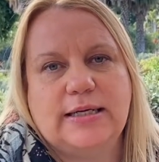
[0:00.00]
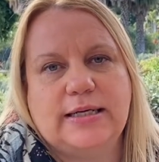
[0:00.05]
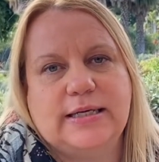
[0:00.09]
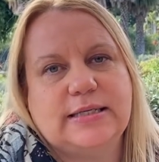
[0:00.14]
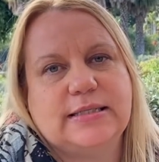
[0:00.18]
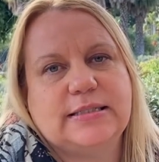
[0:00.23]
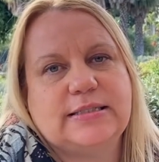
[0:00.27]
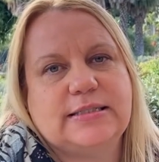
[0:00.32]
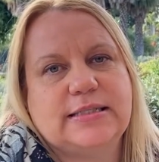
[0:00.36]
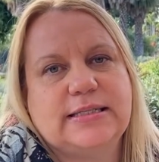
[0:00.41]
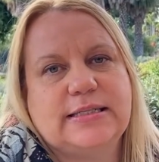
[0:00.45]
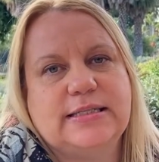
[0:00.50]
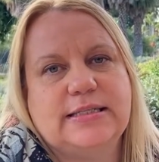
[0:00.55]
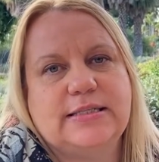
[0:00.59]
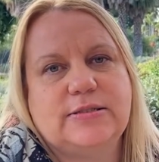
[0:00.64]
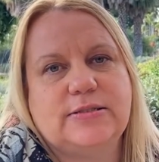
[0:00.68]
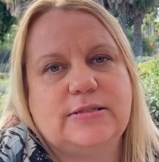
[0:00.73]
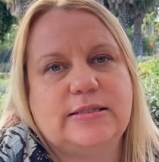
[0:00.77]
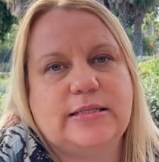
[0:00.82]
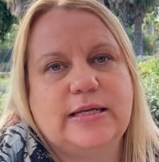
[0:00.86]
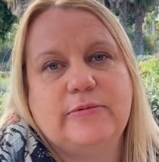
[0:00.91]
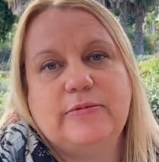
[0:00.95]
is
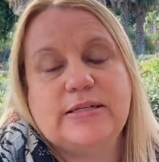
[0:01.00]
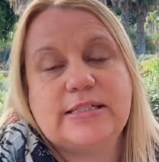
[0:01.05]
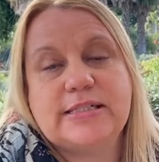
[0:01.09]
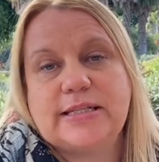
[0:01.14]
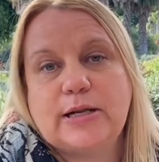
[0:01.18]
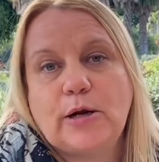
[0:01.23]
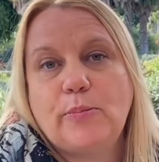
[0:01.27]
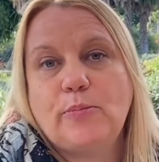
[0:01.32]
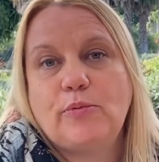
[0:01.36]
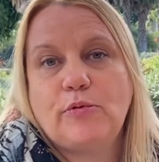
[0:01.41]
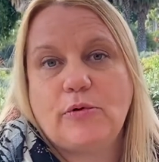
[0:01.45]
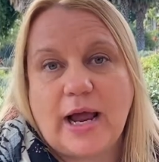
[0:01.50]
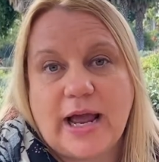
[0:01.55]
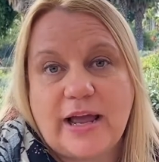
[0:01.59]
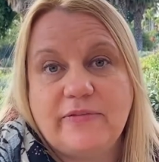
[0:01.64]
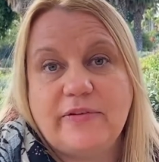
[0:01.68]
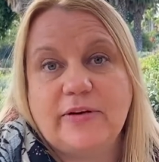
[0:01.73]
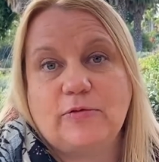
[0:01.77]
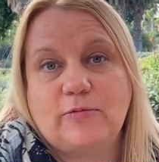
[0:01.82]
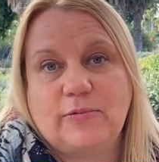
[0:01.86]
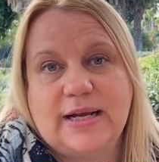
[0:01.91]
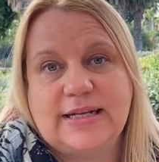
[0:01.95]
it was their
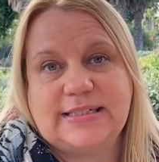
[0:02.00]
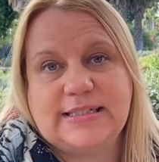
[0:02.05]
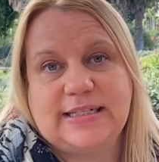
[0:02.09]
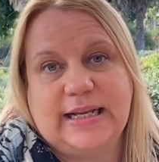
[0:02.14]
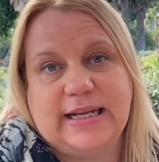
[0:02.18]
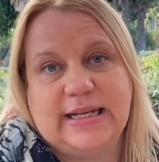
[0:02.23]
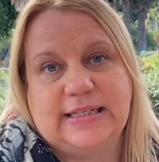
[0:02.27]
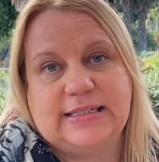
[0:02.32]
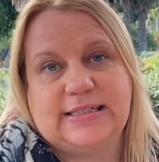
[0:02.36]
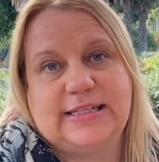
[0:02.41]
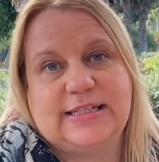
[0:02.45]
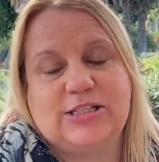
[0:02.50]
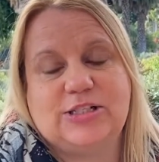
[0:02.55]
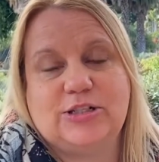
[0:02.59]
private residence.